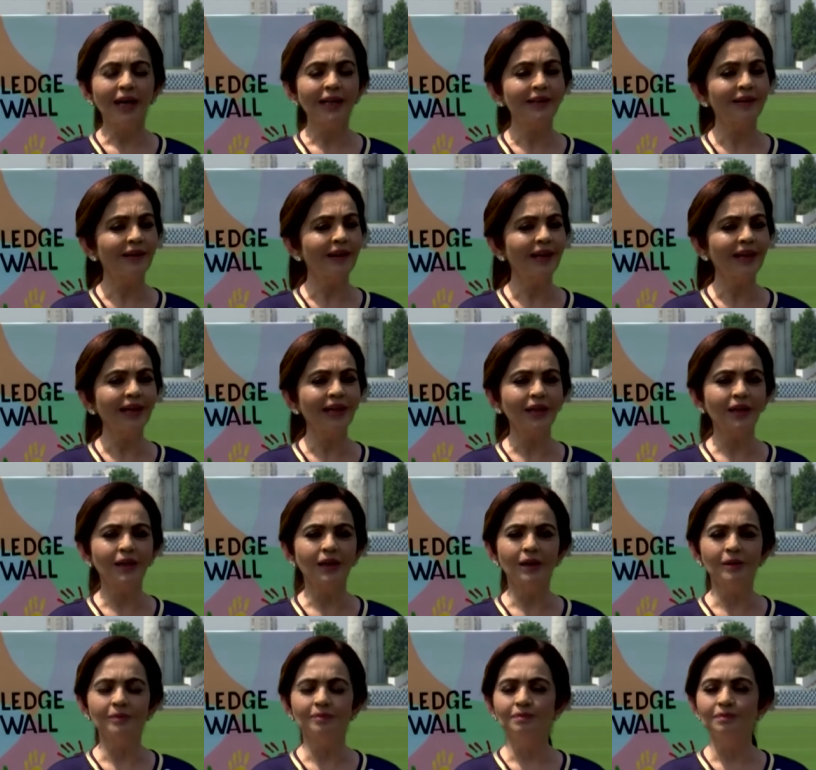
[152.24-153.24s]
I think
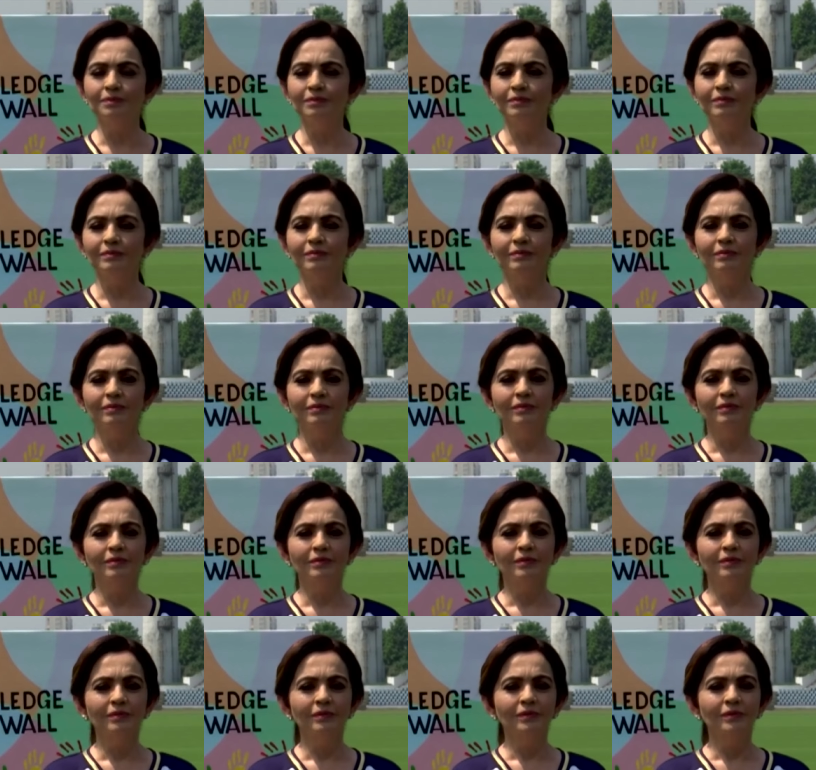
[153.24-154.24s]
um,
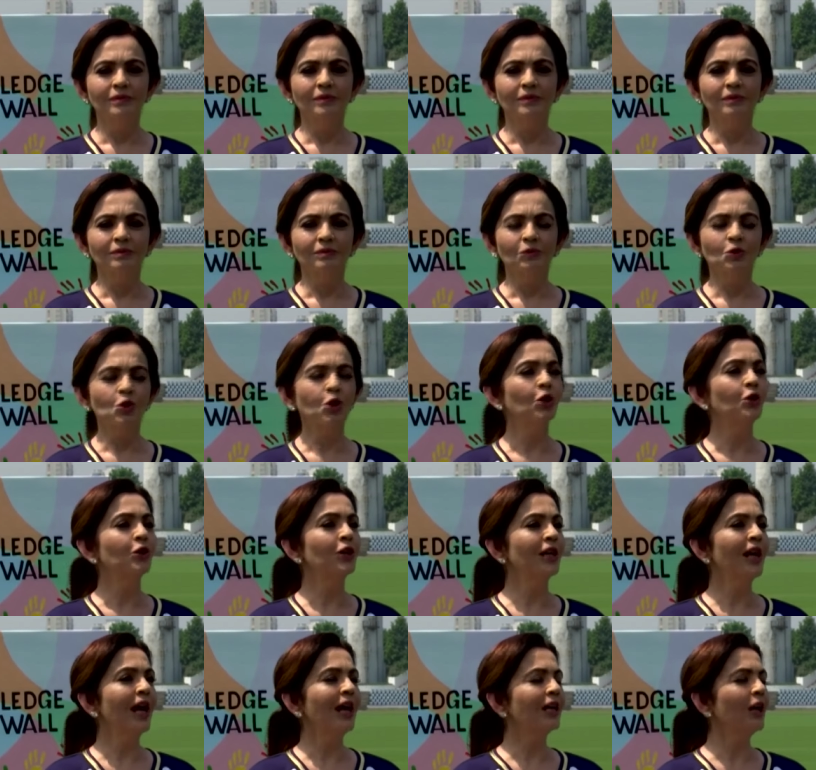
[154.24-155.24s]

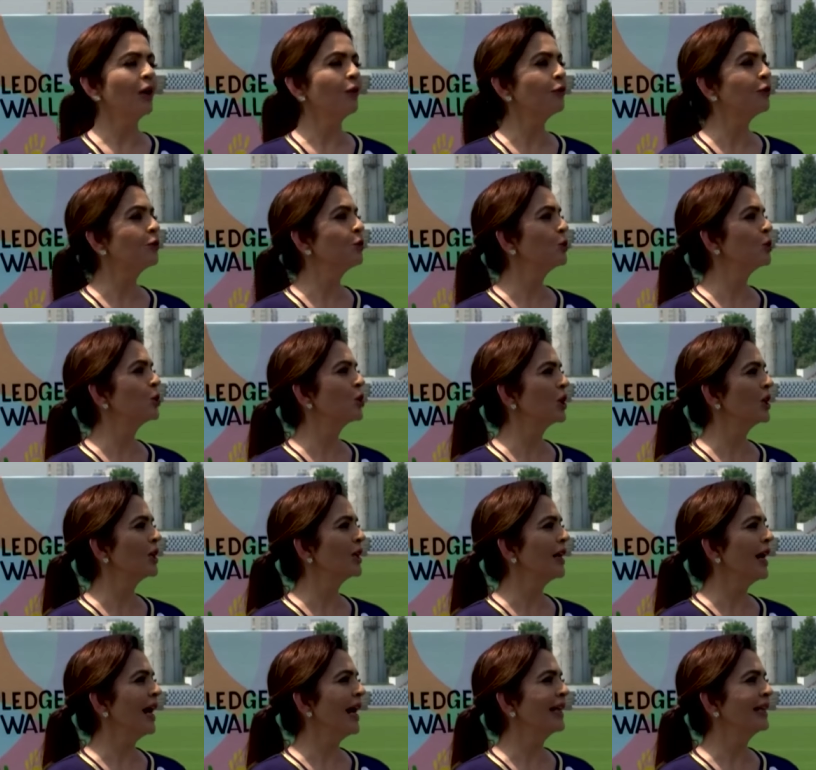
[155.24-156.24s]
children are our future
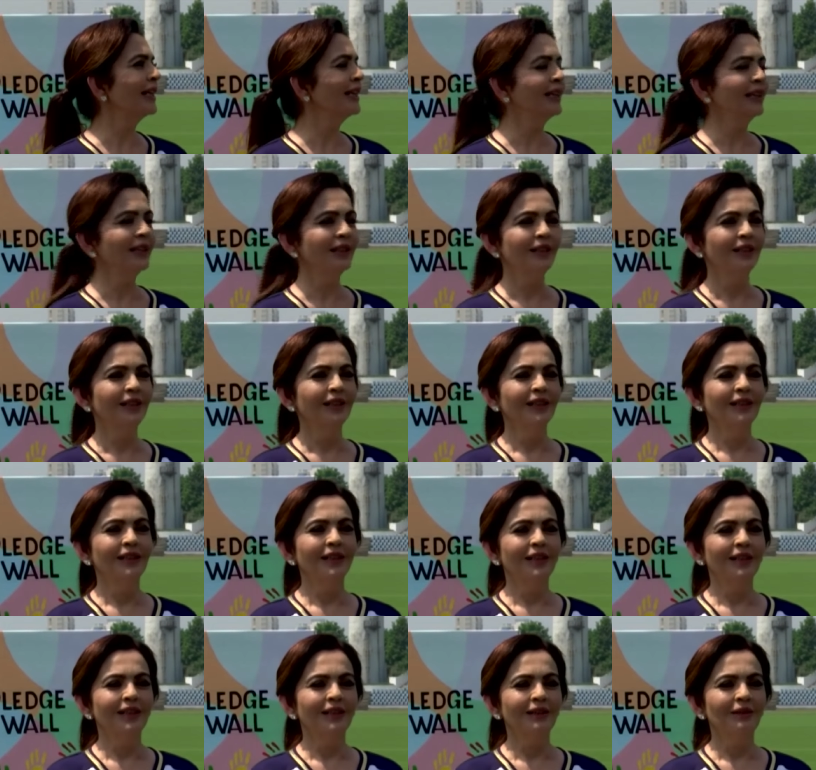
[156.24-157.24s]
and
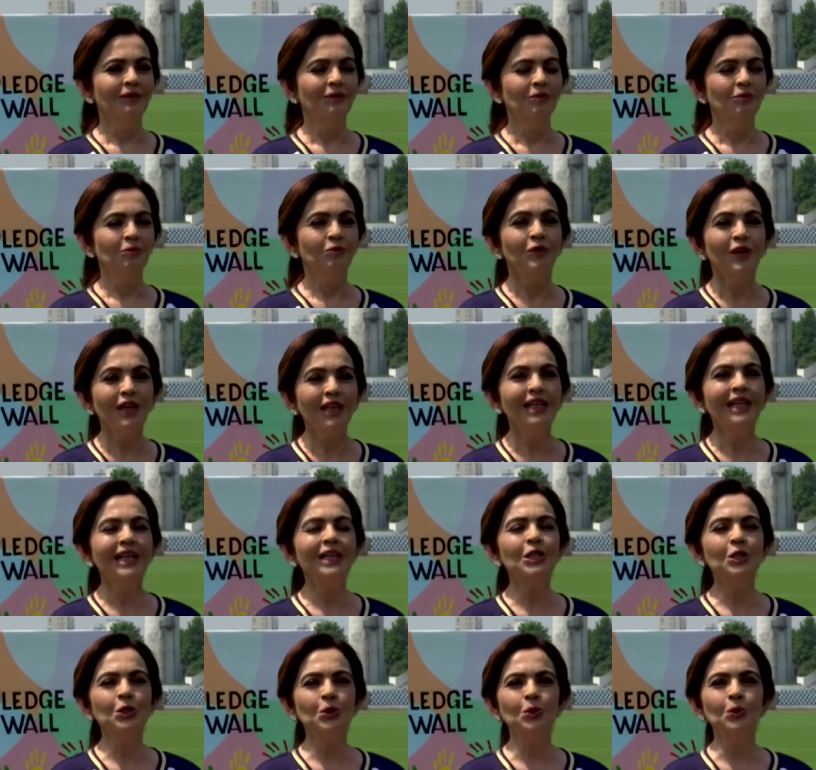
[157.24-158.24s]
we
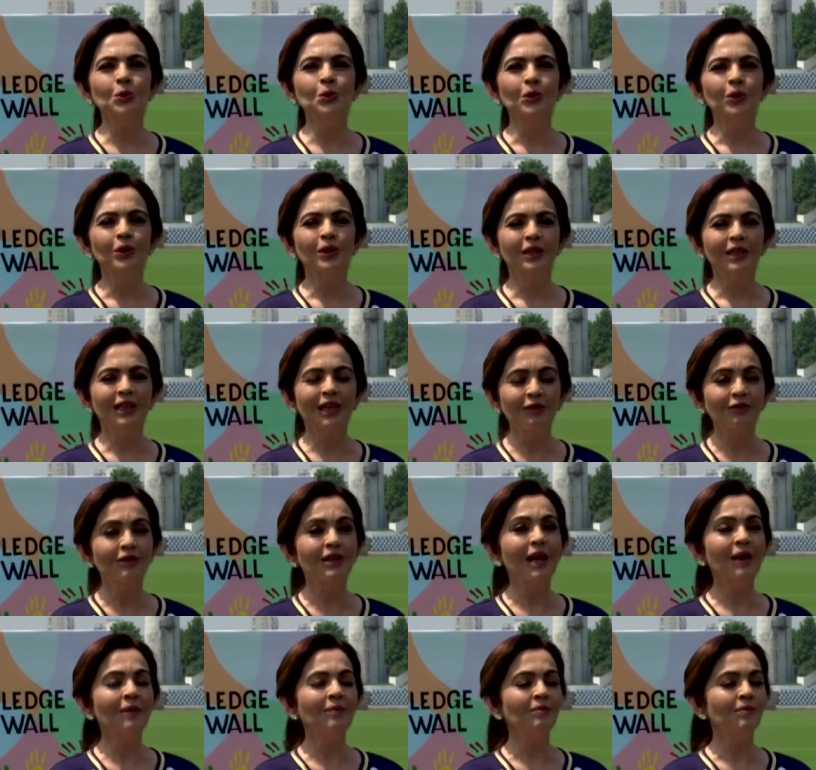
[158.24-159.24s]
need to give
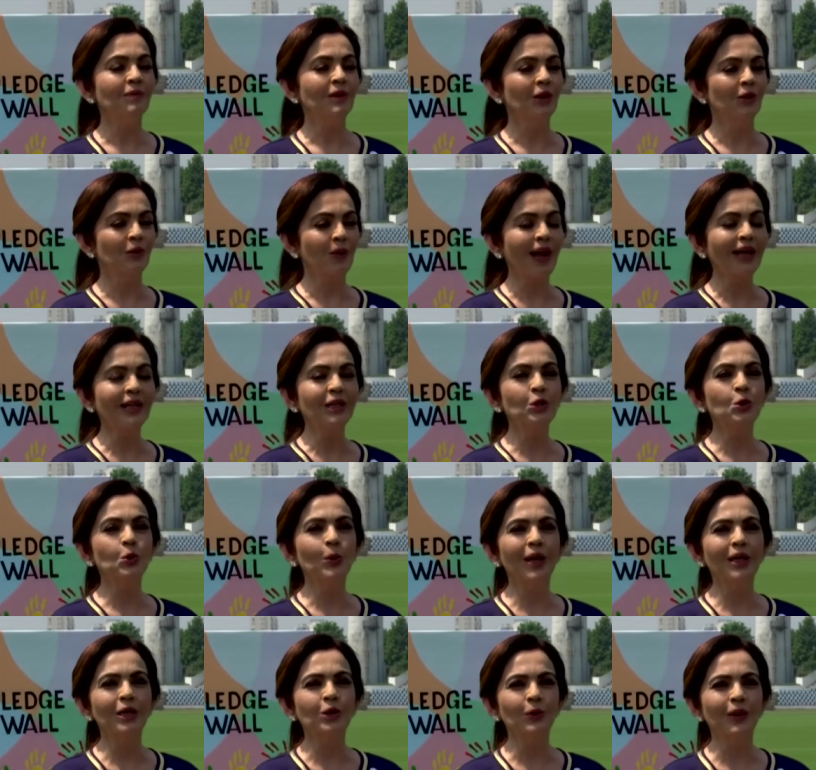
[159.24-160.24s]
them the right
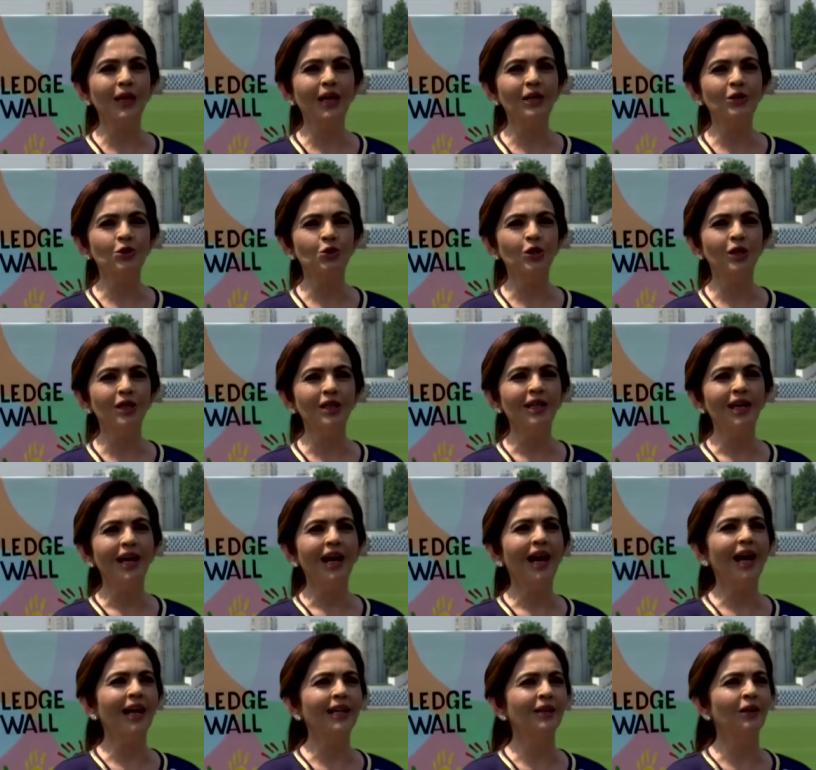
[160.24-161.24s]
to education
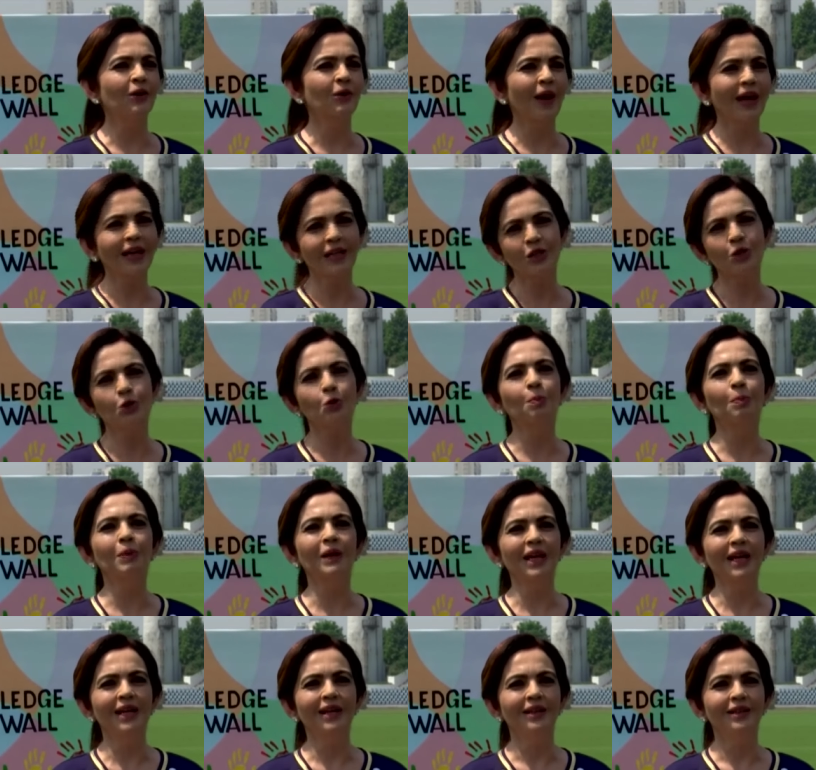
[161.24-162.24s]
and the right to
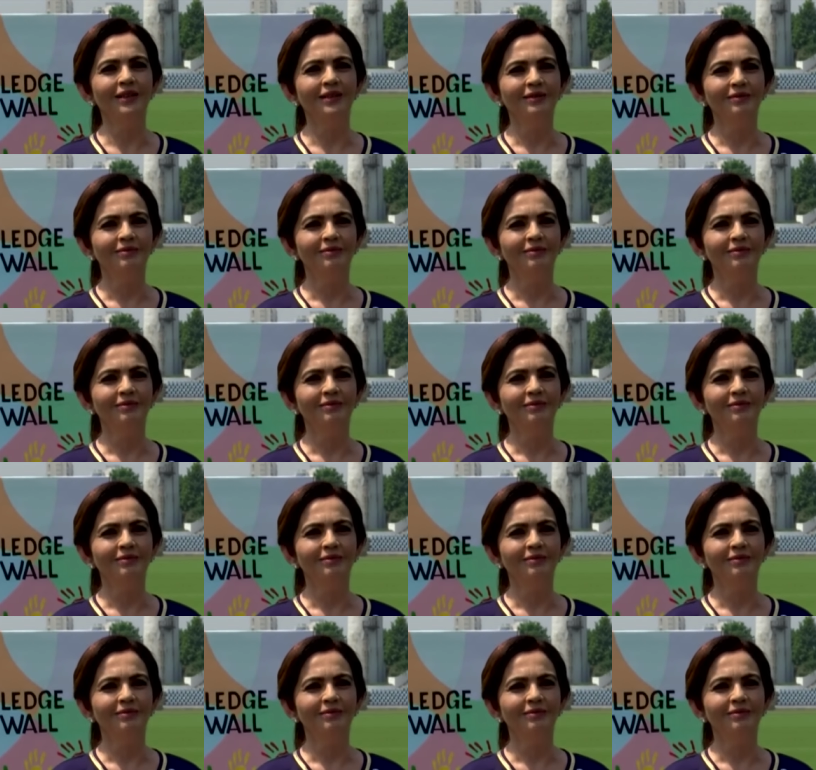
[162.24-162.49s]
play.